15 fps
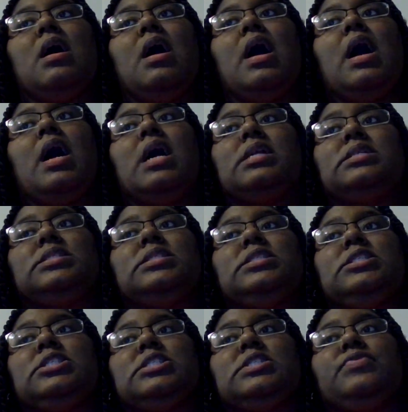i
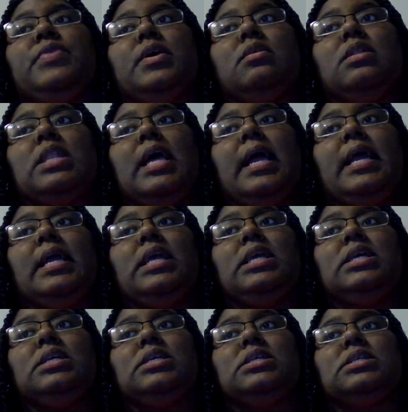honestly just felt
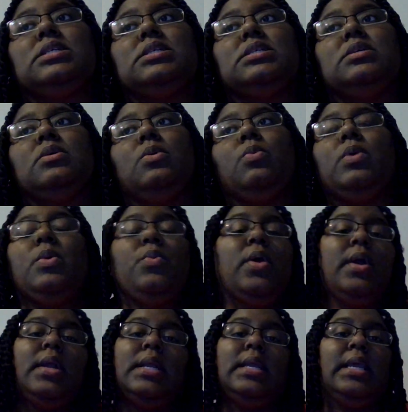like we
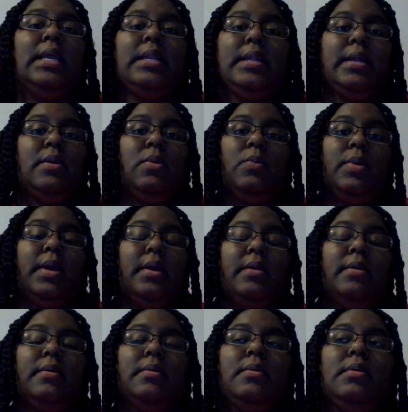weren't getting
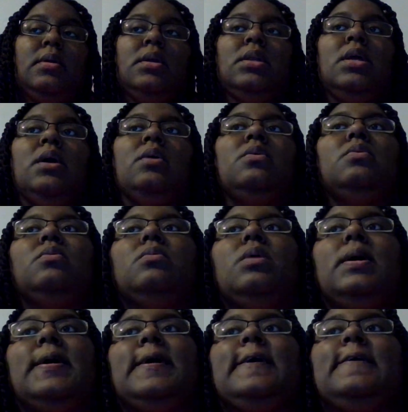anywhere, you know.
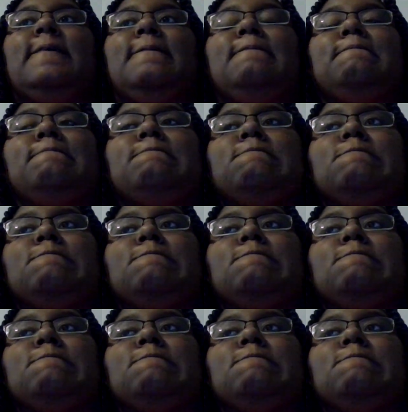Um,